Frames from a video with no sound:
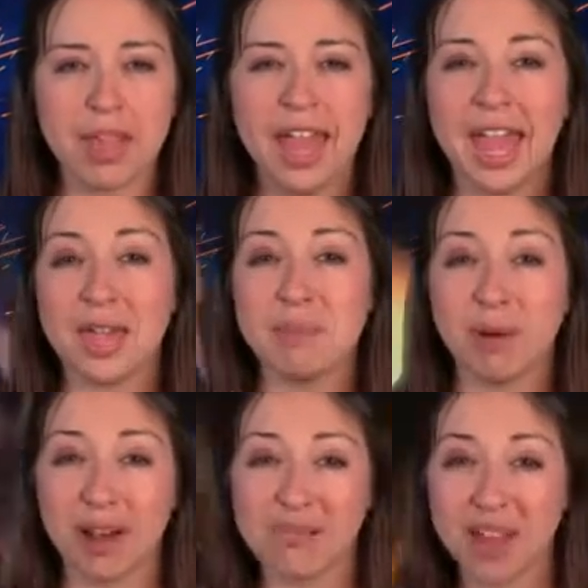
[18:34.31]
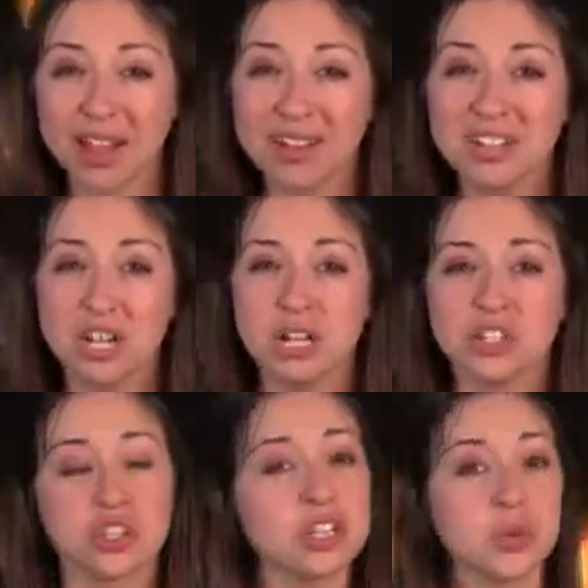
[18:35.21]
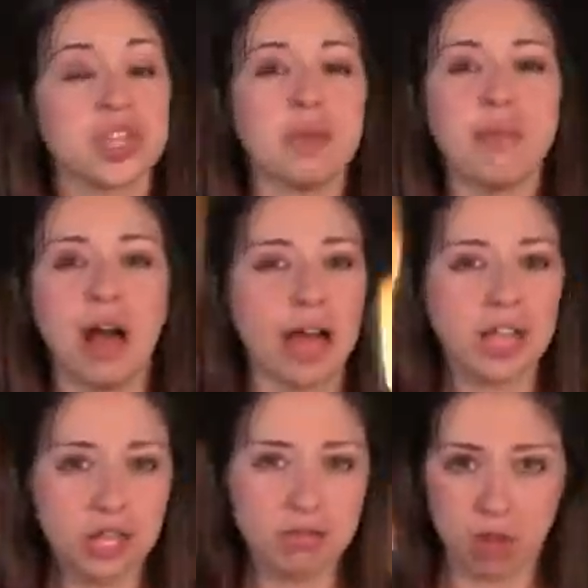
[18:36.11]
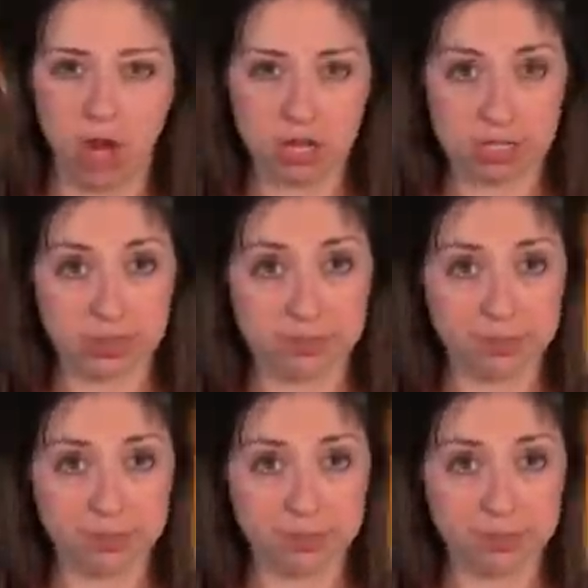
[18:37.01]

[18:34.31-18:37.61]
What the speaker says: A bonfire starts with a pile of logs.